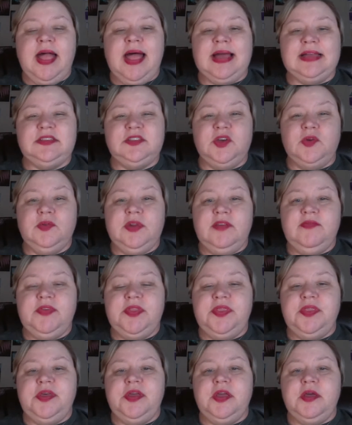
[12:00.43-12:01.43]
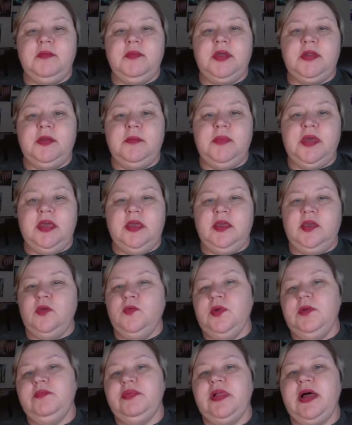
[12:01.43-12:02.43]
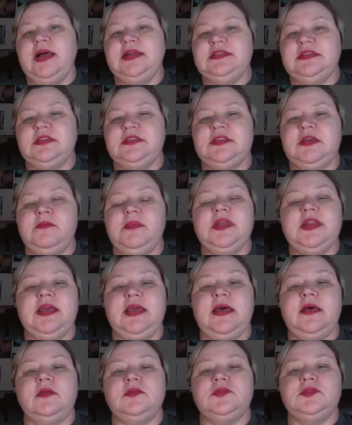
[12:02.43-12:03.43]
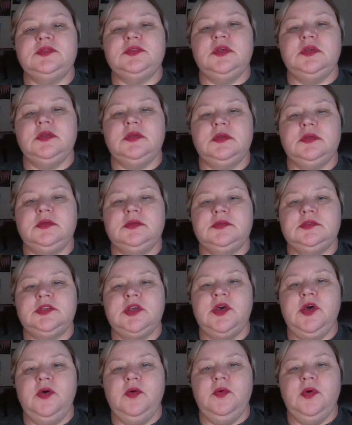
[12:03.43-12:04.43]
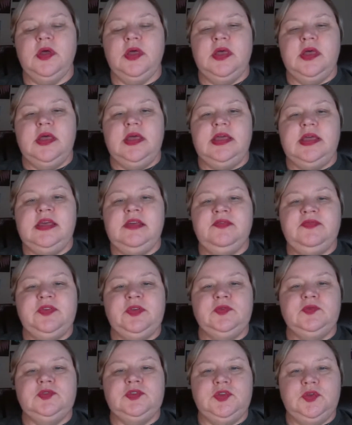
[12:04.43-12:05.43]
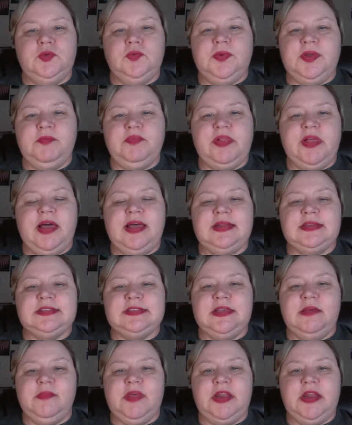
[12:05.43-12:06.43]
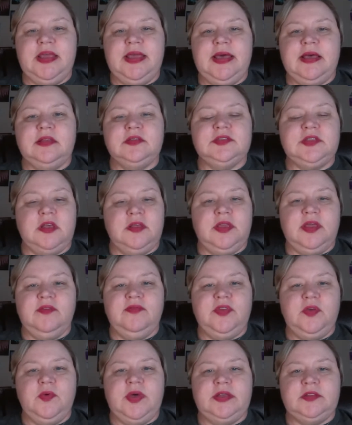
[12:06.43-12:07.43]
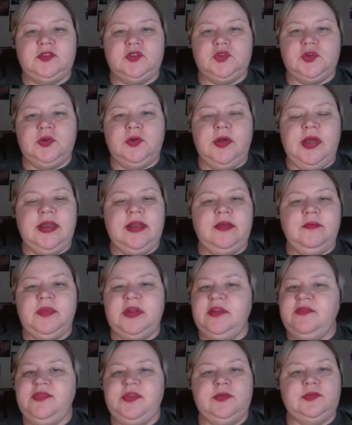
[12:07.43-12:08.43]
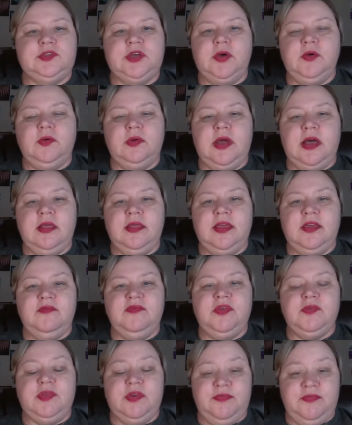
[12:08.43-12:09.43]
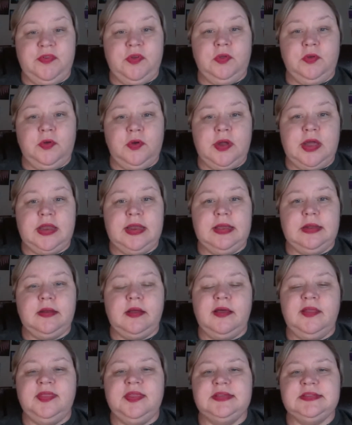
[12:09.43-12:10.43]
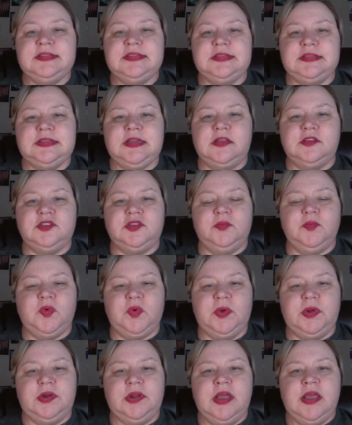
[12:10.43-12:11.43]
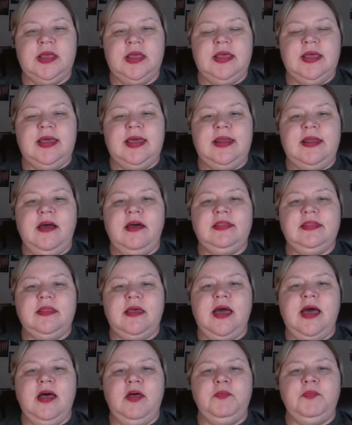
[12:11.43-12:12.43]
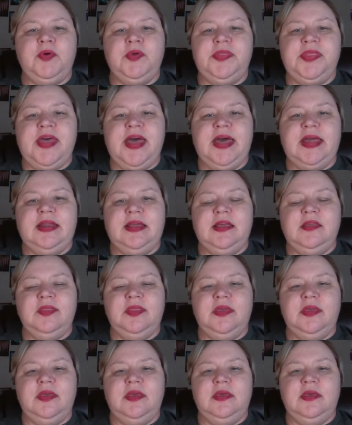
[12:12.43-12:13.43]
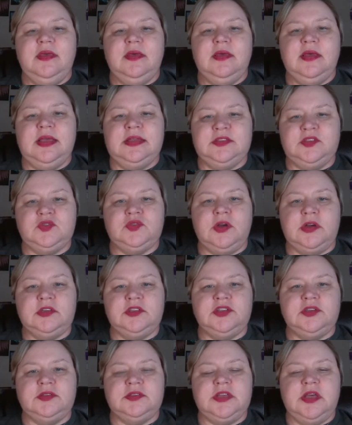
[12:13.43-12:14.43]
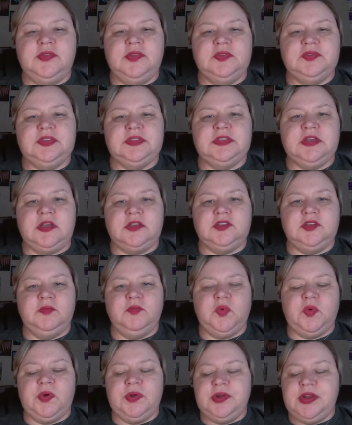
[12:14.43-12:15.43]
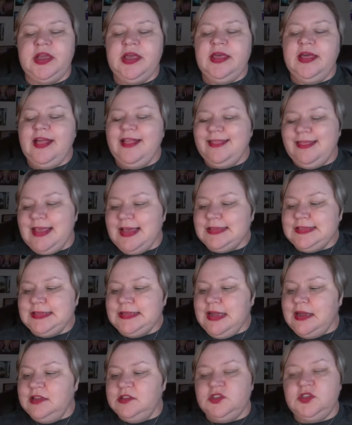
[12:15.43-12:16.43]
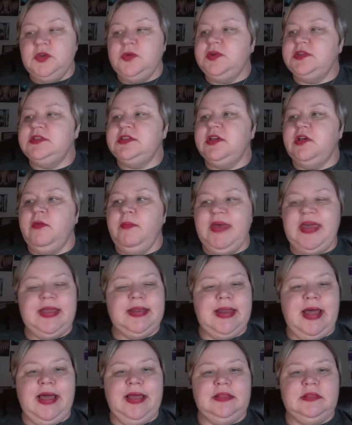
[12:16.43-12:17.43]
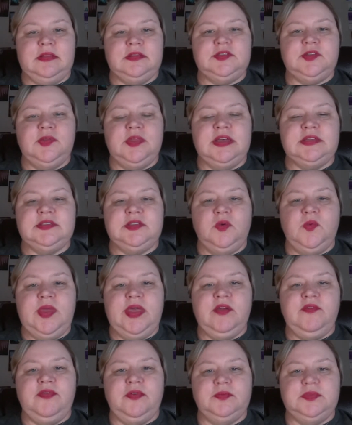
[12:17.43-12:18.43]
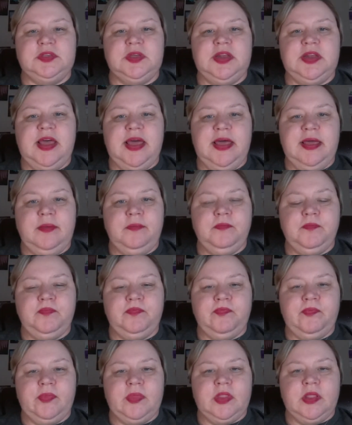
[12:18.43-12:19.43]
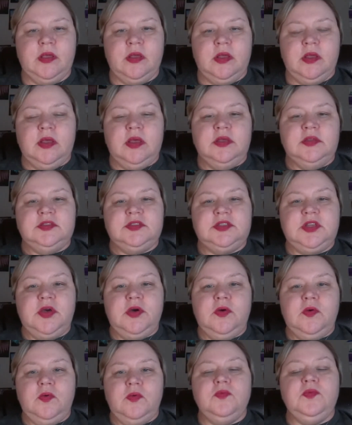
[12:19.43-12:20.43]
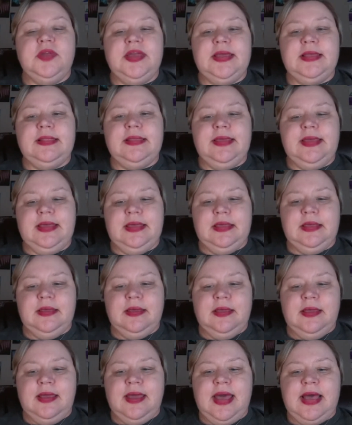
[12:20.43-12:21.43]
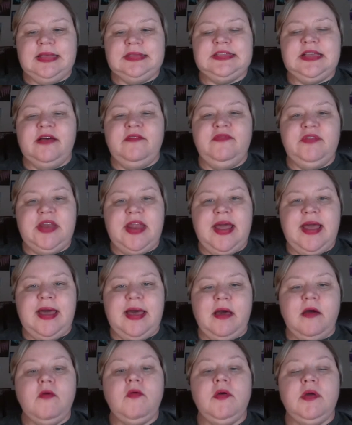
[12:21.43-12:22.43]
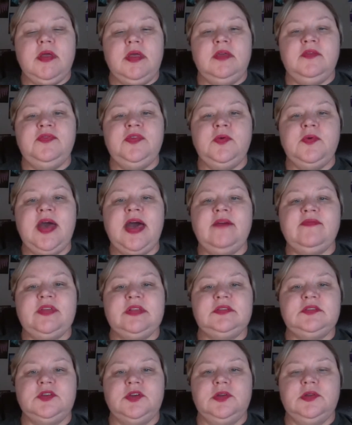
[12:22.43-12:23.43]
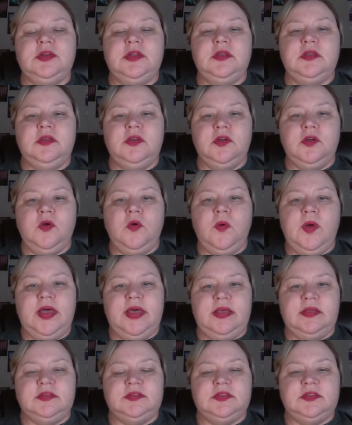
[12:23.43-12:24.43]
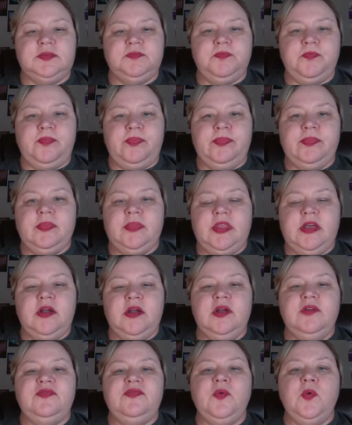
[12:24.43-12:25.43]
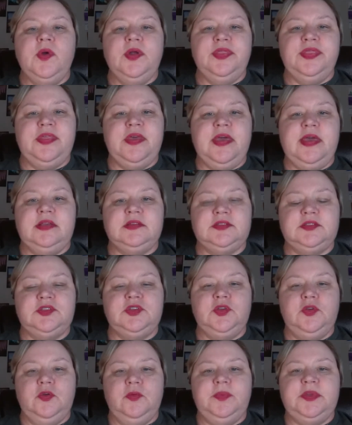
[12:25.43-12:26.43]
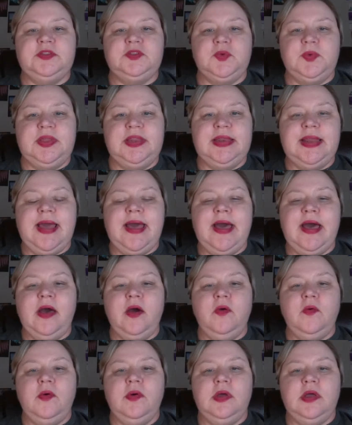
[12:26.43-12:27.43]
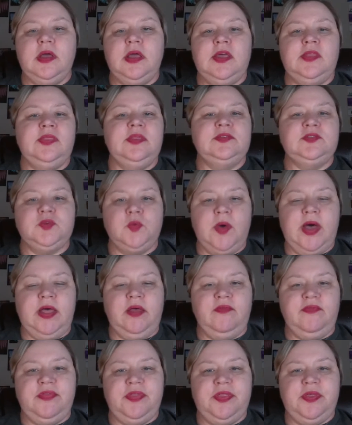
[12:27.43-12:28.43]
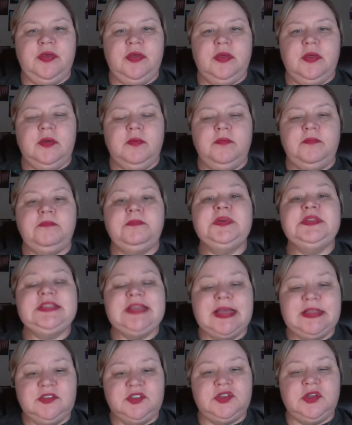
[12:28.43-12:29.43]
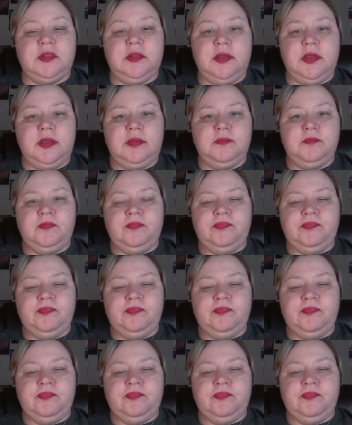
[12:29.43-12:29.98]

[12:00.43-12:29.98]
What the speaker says: I don't even think I'm going to make you reply to somebody else. So if you do reply to somebody else, I'll give you extra credit. But if you don't, I'll give you the full credit on this discussion board. And I'll put that in the instructions on the discussion board. That's not due until May 9th. So that's a week from today. So really, as of now, if you haven't turned in your quiz, there are 4 things due between now and the 12th, potentially.